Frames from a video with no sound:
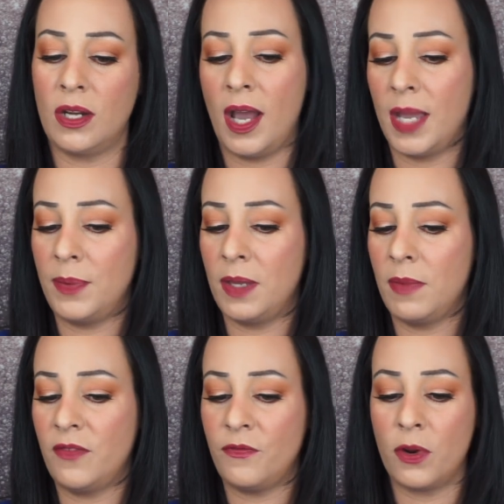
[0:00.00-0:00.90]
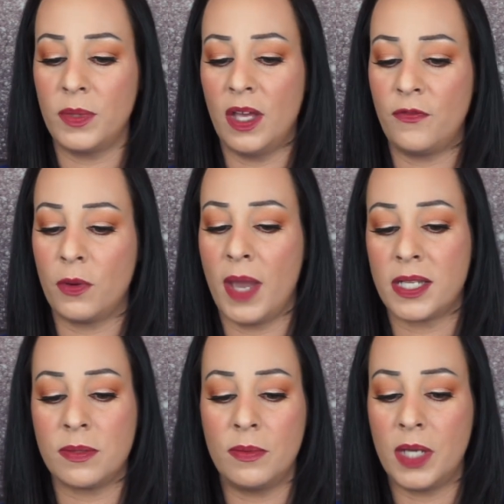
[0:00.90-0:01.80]
high-pigment formula for
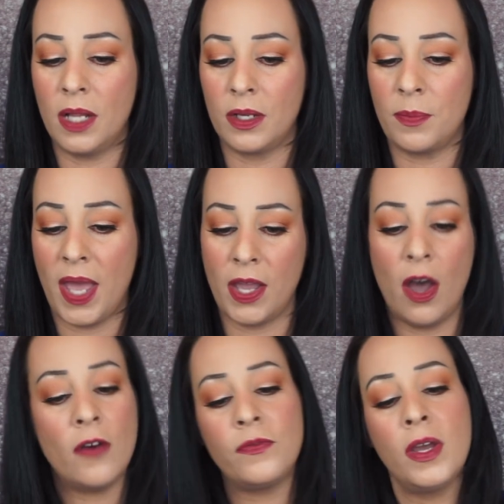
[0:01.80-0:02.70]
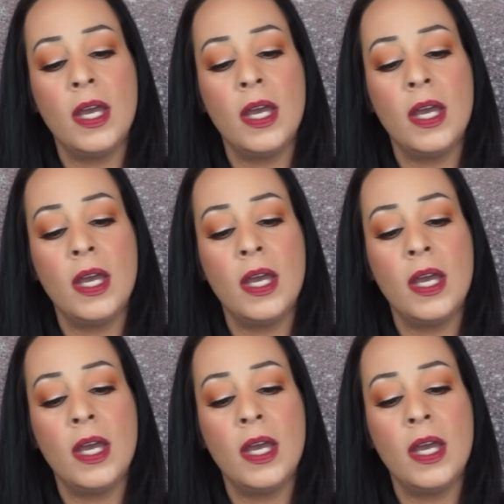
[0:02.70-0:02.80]
maximum color payoff,